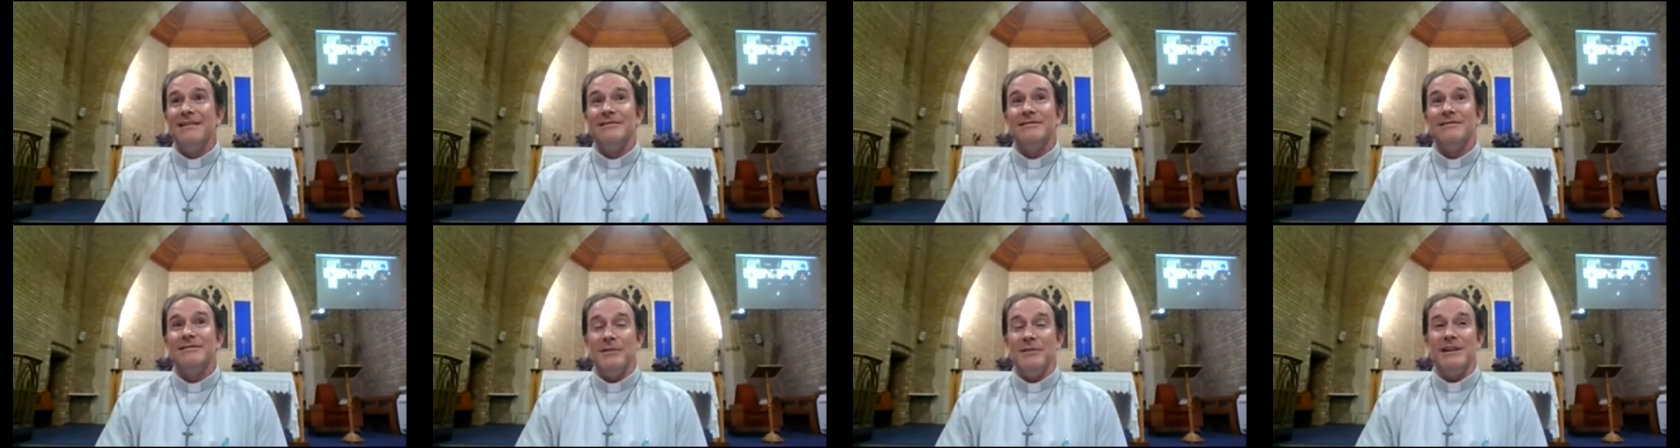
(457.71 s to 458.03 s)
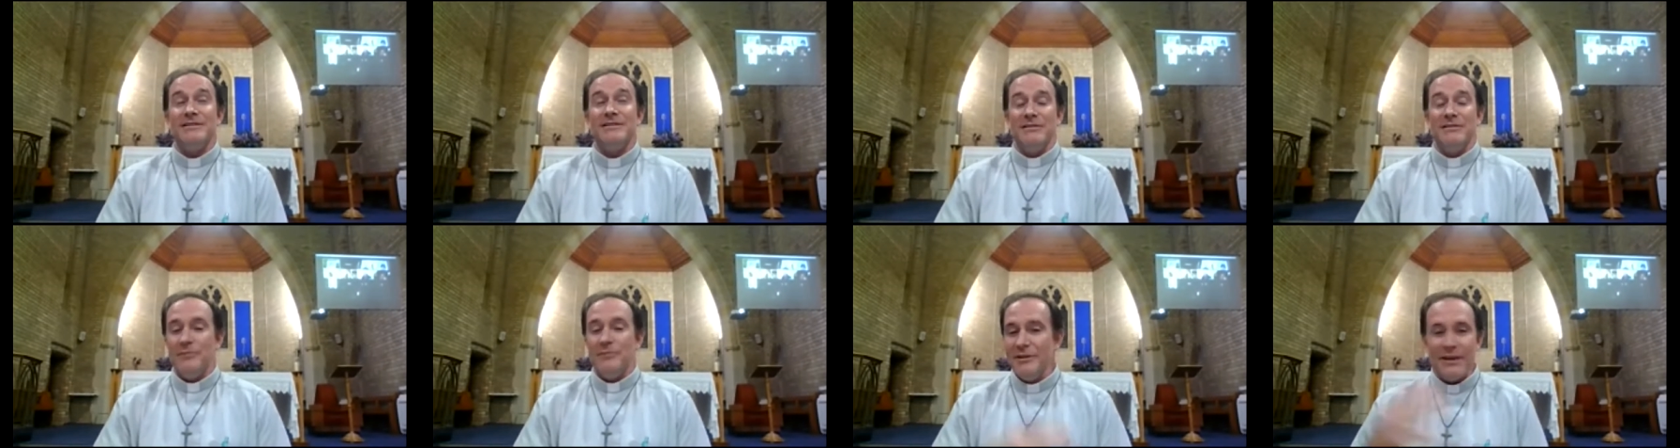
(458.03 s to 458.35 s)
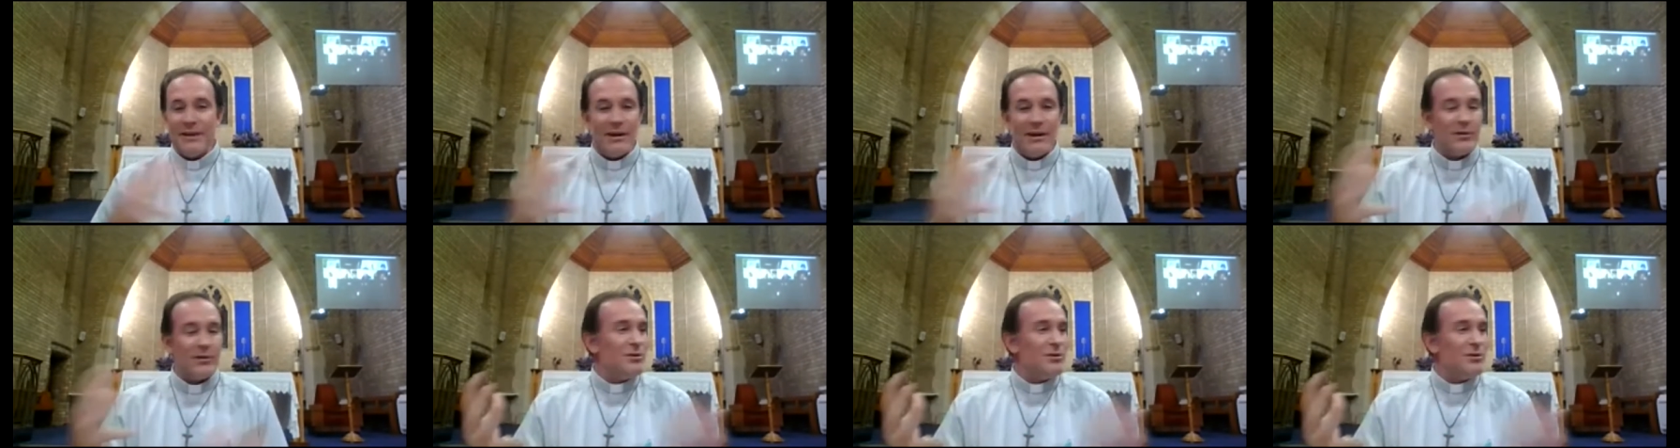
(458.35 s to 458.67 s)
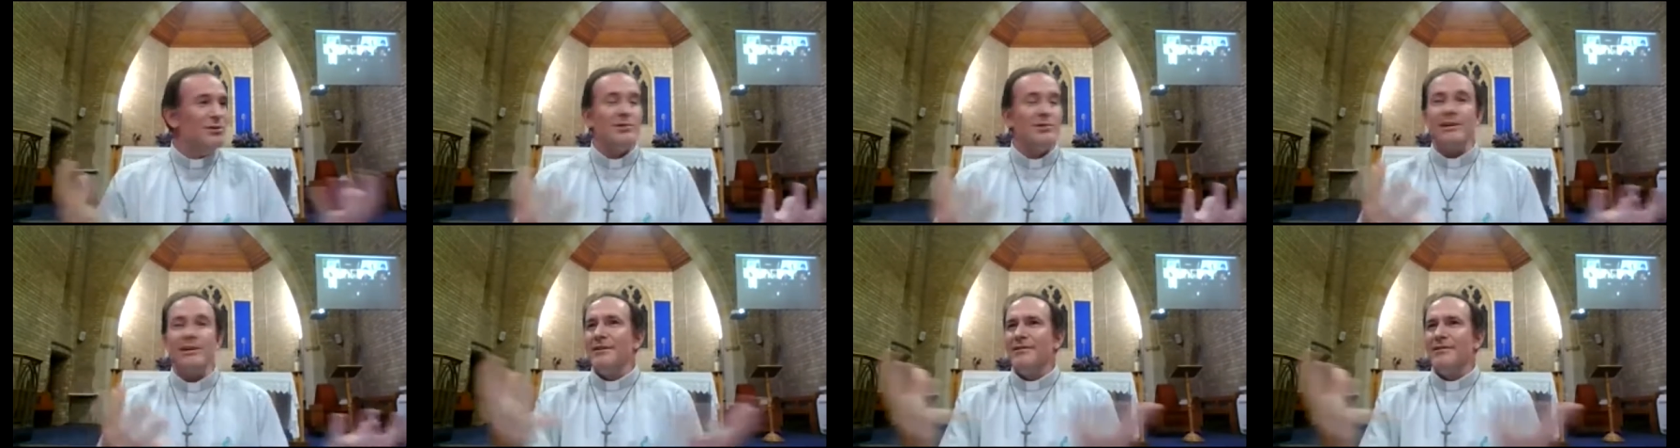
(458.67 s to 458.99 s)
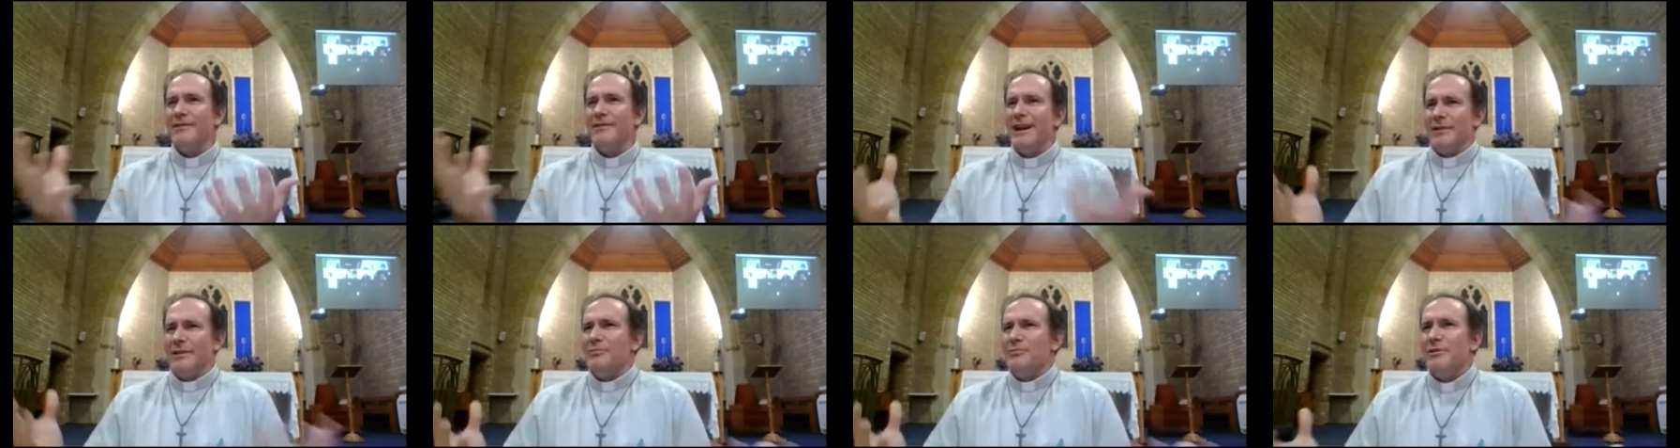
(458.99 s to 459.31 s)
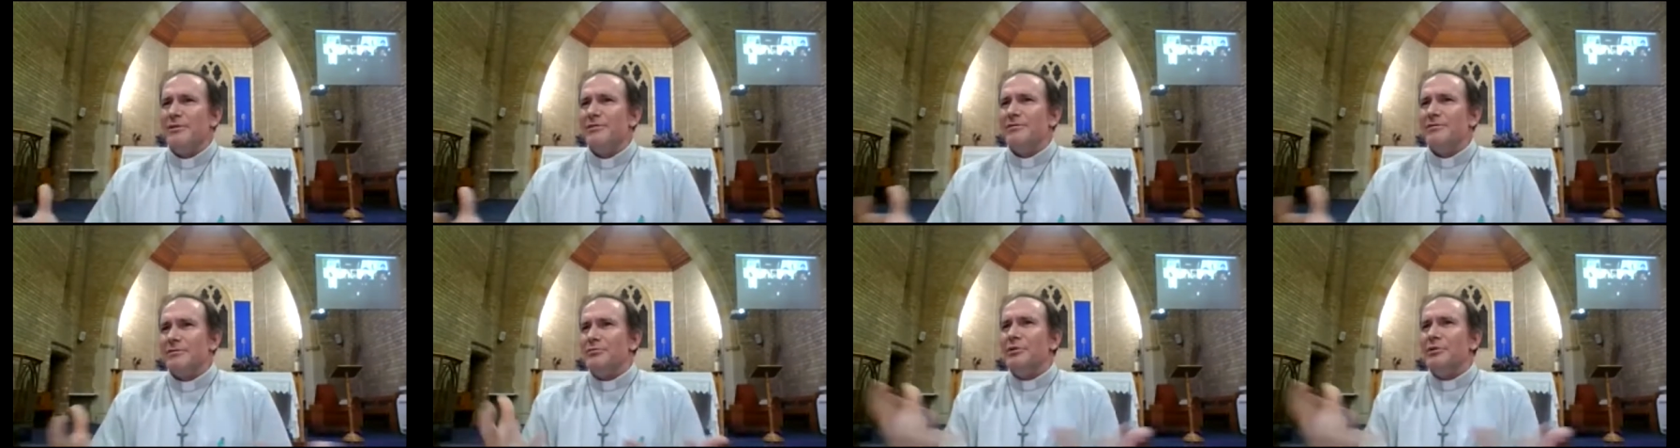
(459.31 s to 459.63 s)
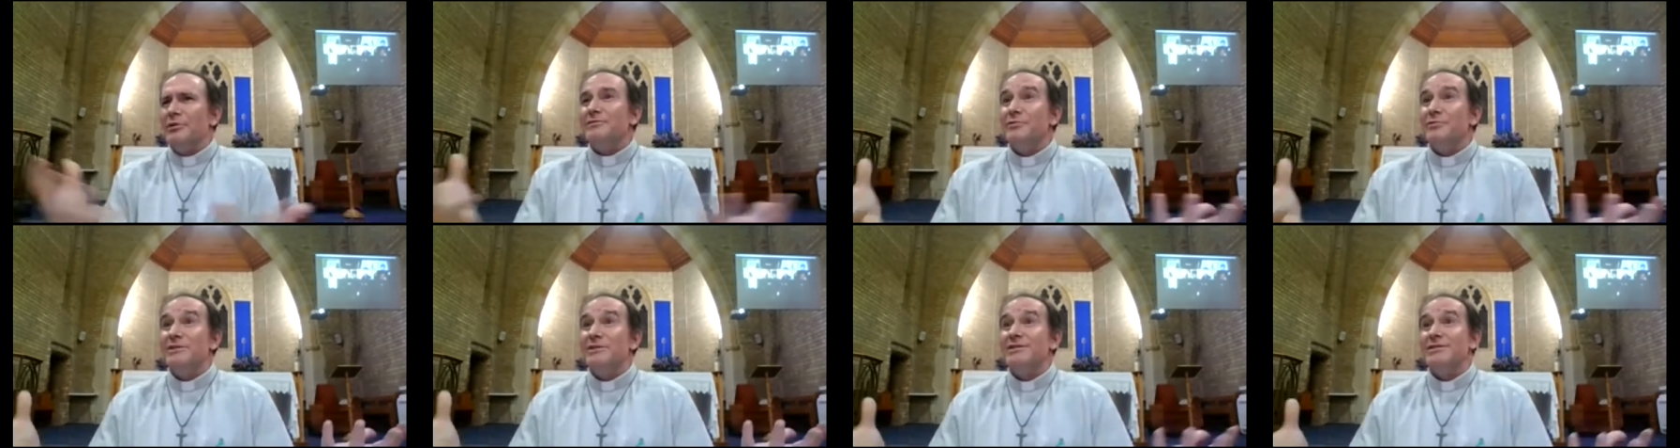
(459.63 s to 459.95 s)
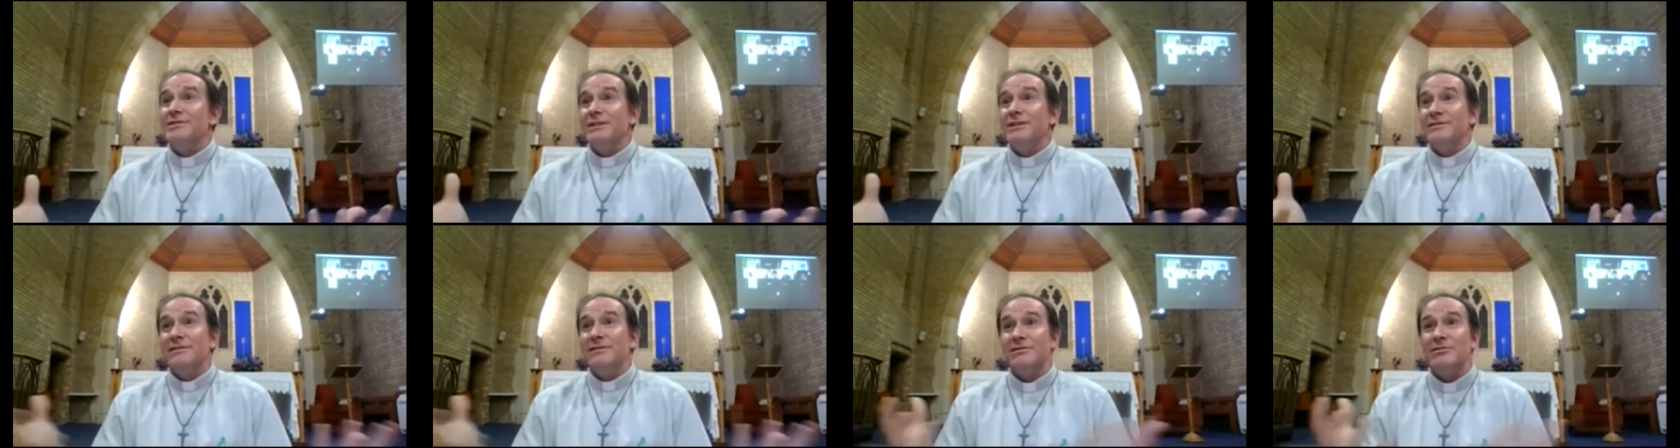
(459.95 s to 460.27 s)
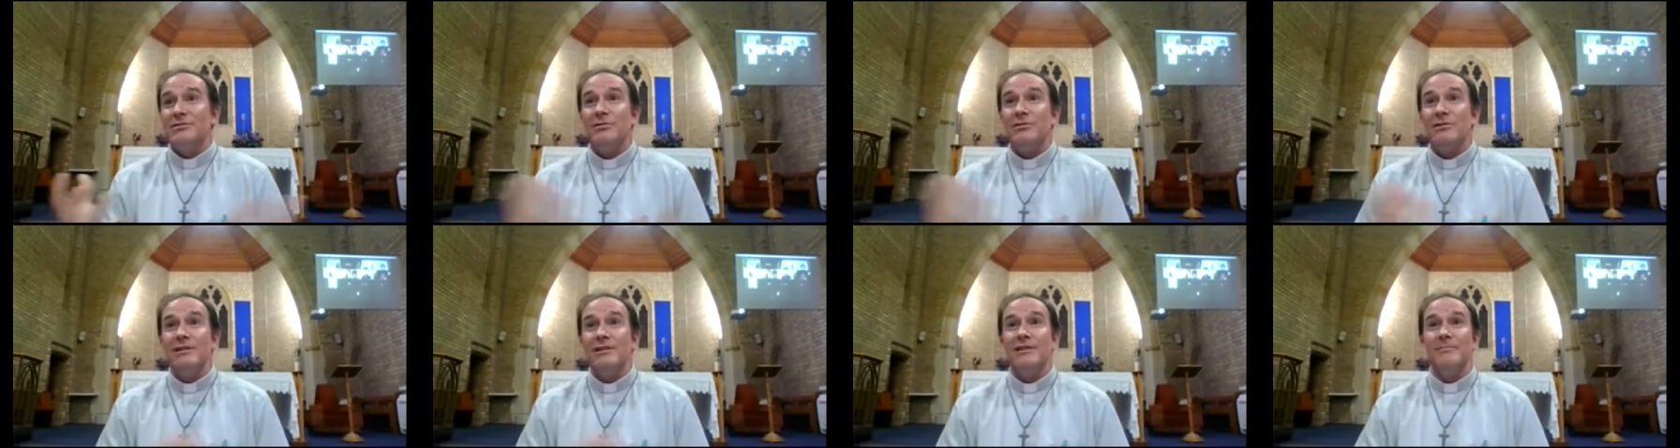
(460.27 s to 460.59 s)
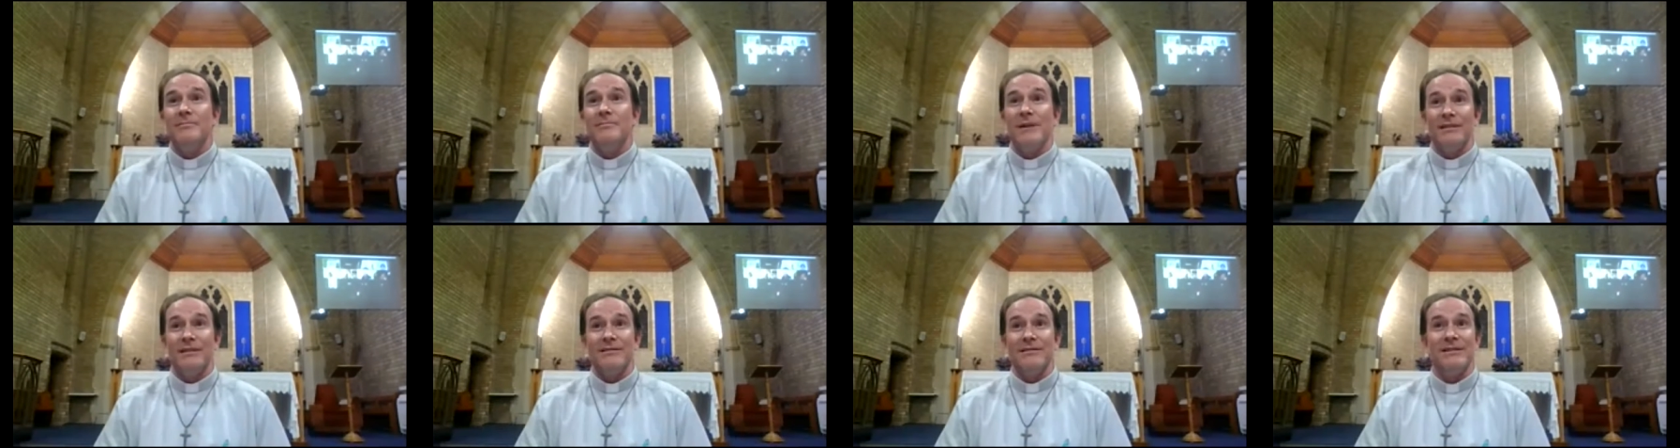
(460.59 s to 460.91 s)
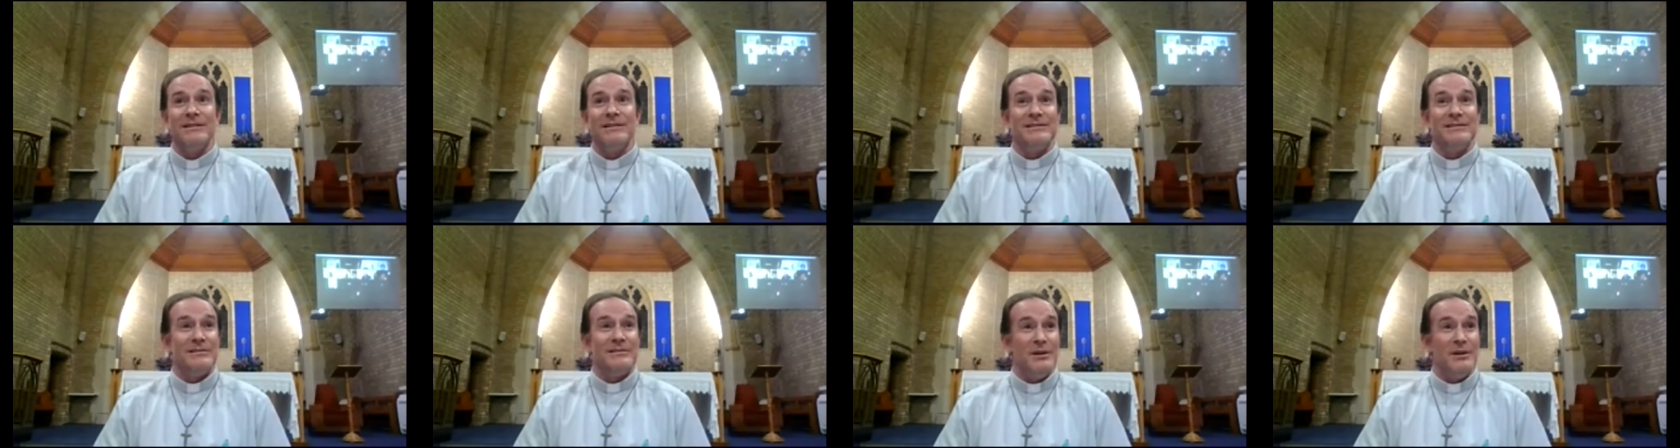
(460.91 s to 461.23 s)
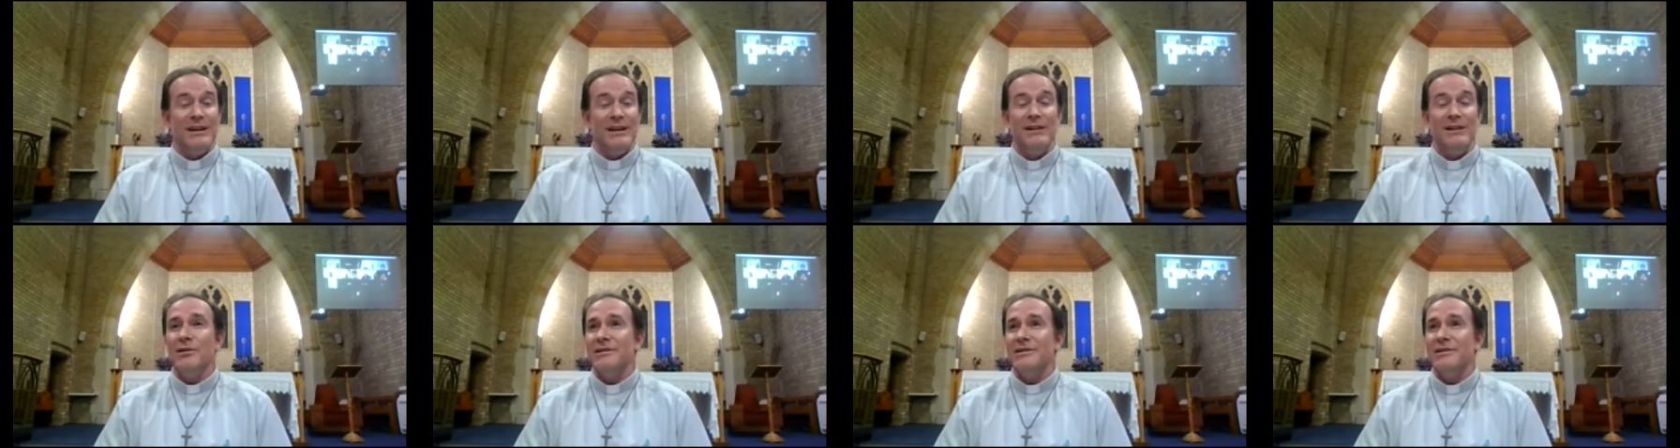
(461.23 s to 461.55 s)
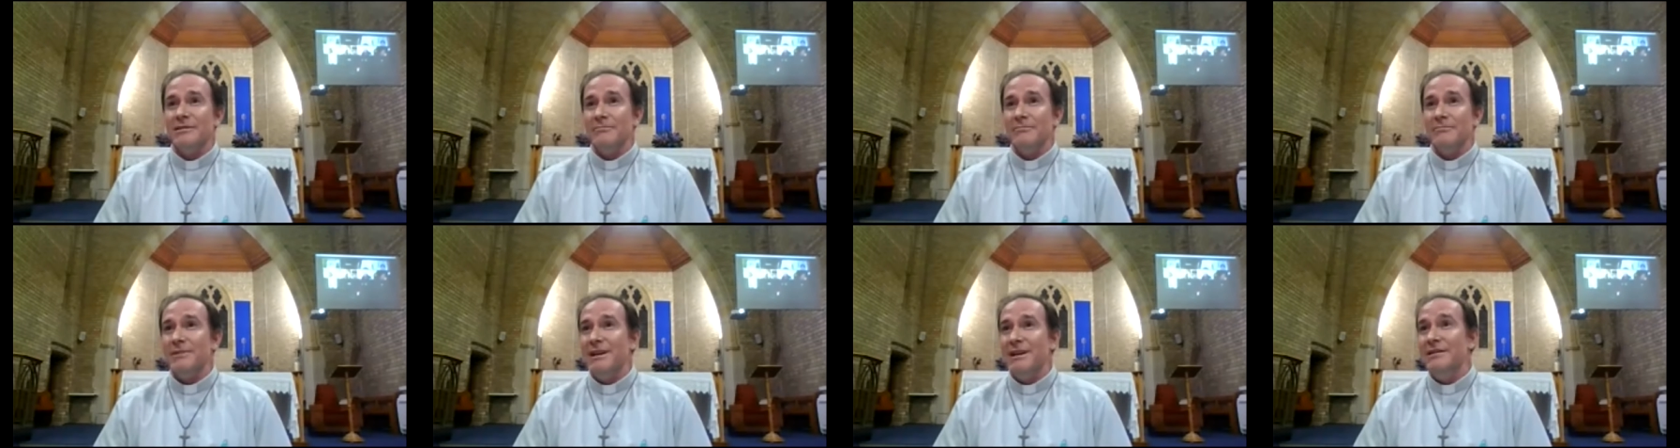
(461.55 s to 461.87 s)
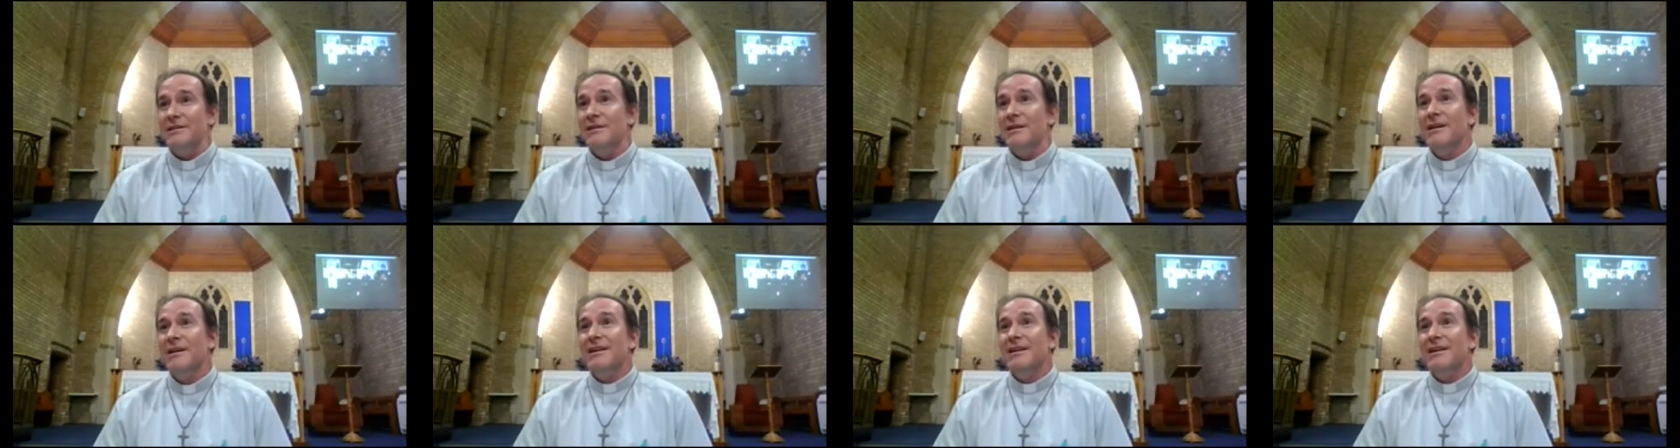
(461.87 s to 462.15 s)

So imagine when they were all looking around, what, what's Jesus talking about? Is it me? Is it me?